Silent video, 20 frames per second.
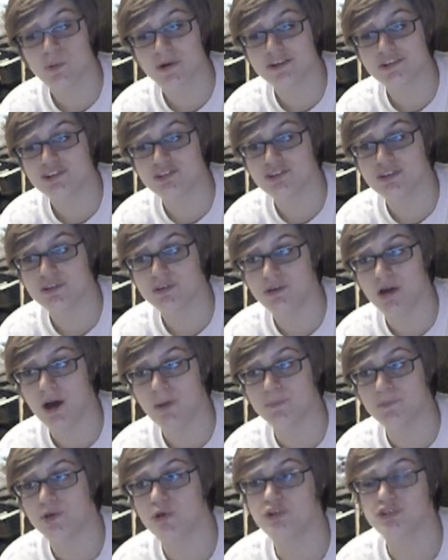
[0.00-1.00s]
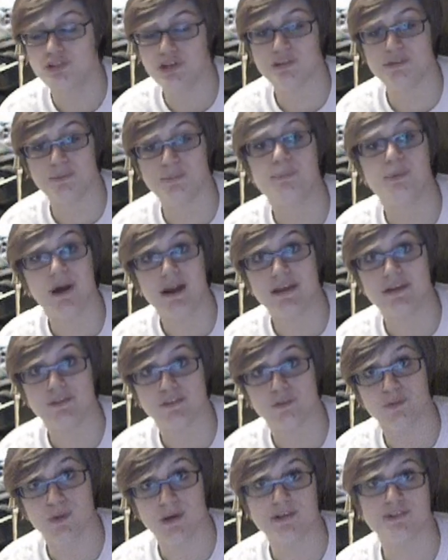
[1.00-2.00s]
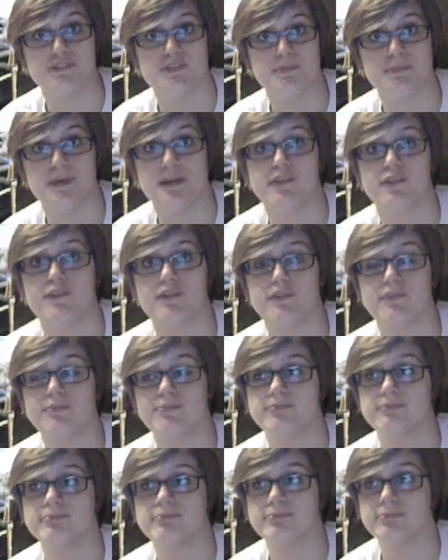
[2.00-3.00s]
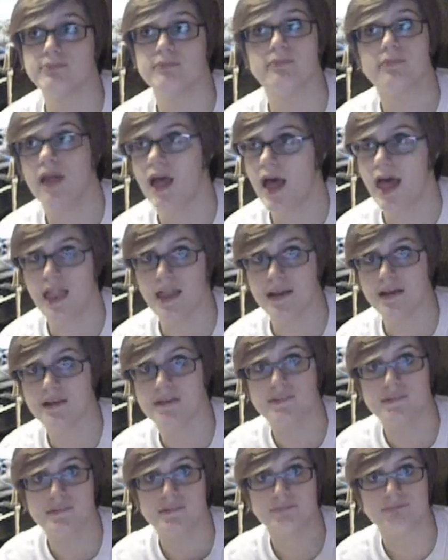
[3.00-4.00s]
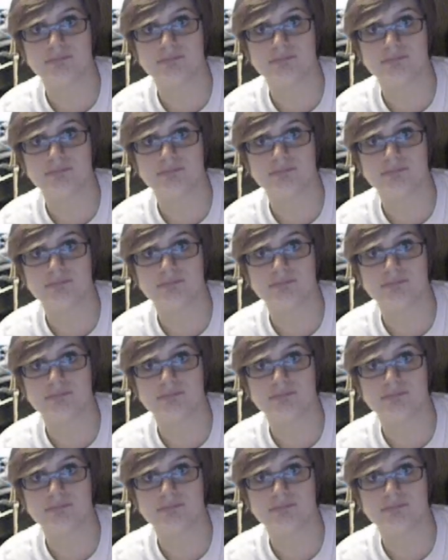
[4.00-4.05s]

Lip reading: question, I'm going to go straight to Brandon's question because Alex